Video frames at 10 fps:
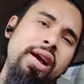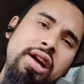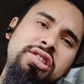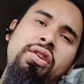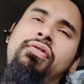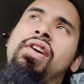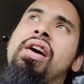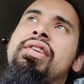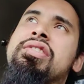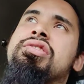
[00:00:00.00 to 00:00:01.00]
we go too
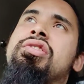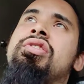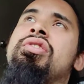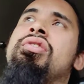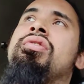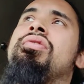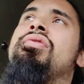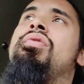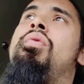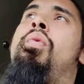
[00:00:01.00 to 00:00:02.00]
far into
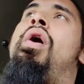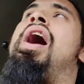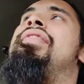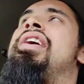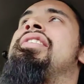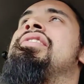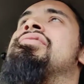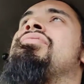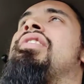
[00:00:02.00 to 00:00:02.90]
why that is and